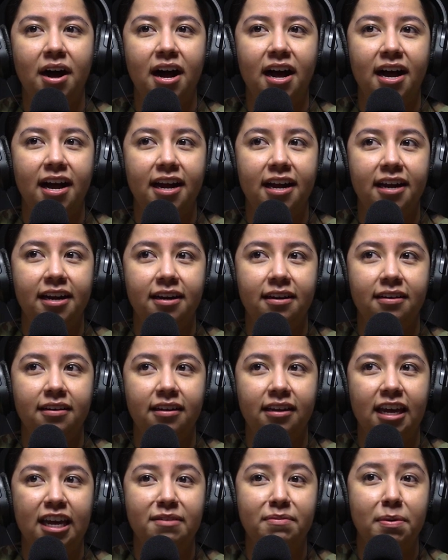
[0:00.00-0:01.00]
I
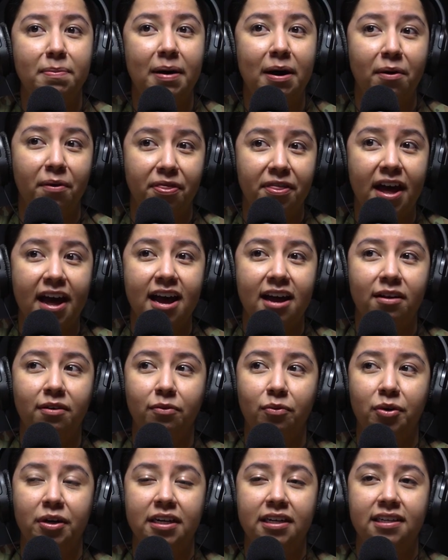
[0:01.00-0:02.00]
came about that
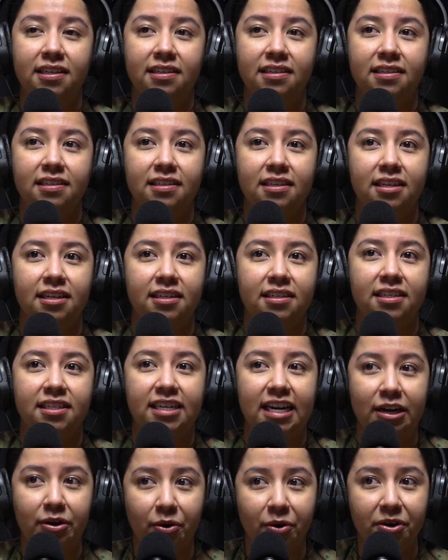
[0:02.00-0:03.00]
was the
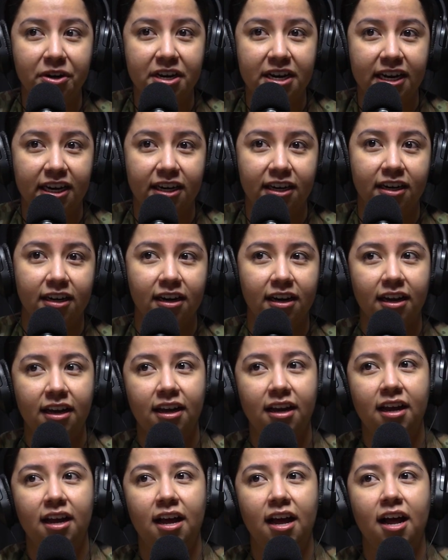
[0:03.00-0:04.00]
state coordinator,
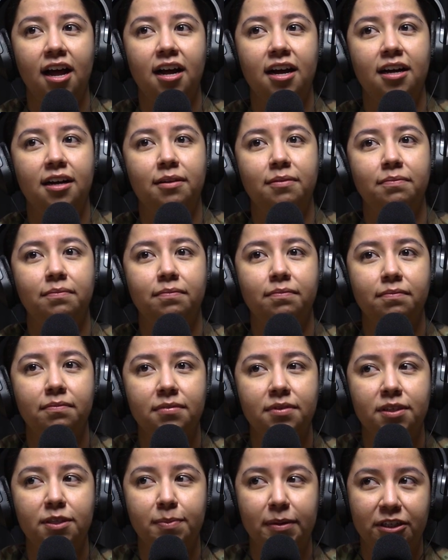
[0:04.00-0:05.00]

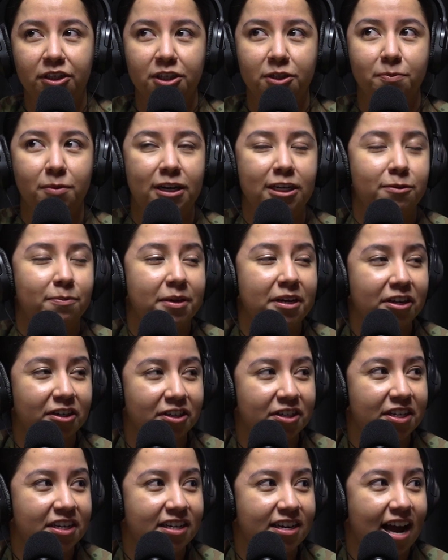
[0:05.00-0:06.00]
Specialist Bryce
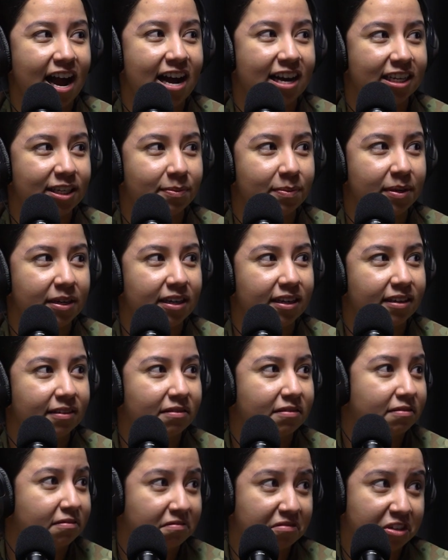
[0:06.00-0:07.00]
Peterson, asked me
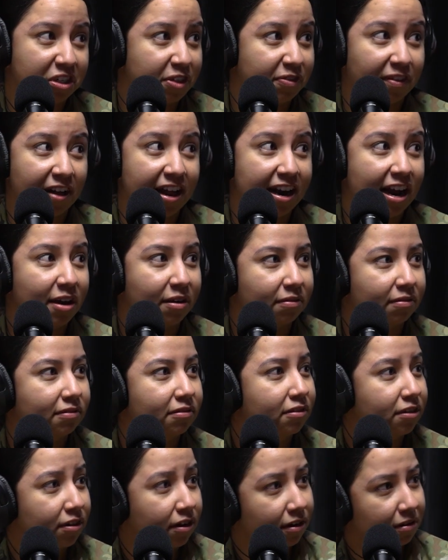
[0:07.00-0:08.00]
just flat out,
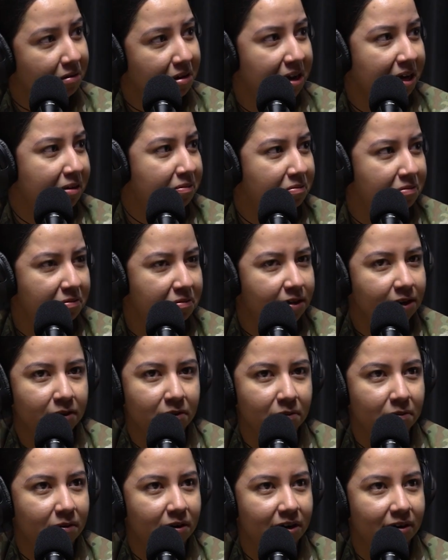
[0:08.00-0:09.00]
hey, do
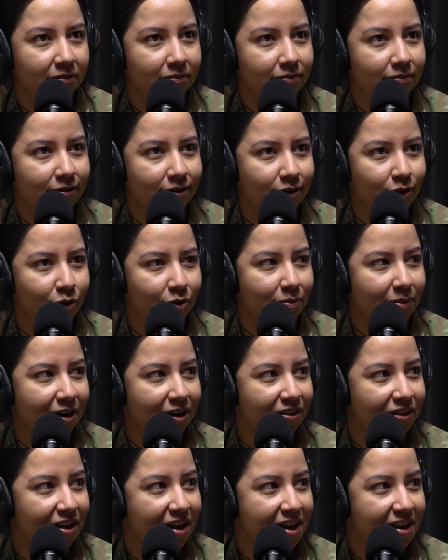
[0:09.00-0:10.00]
you want to do a
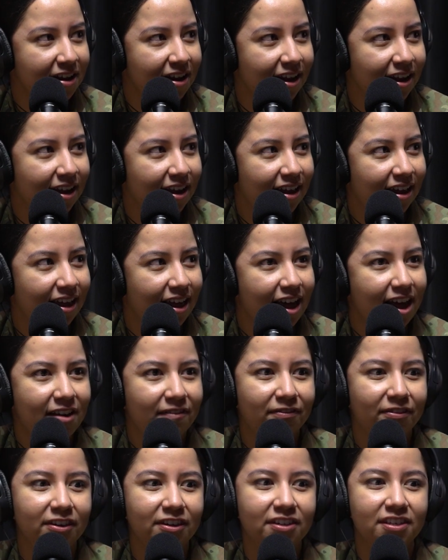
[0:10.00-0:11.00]
marathon?
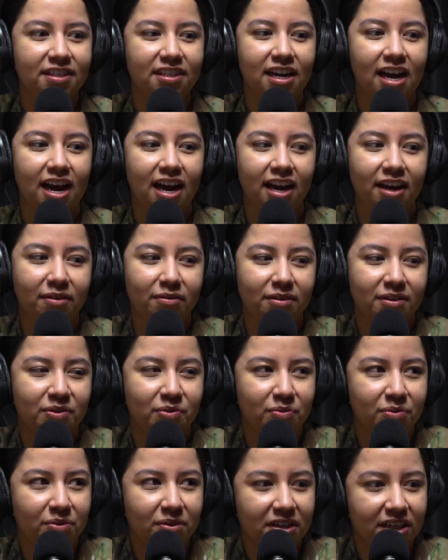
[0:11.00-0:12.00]
At first, I
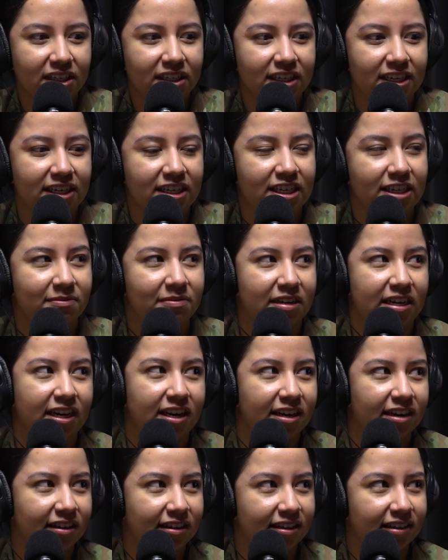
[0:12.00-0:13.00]
was really
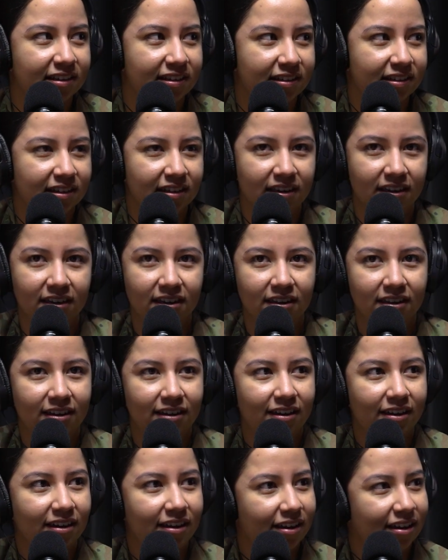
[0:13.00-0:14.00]
intimidated because
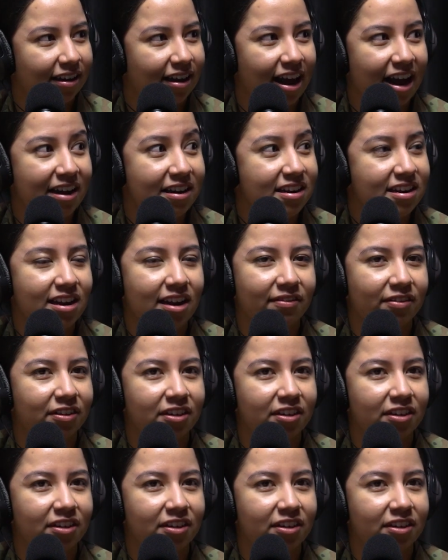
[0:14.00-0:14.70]
I'd never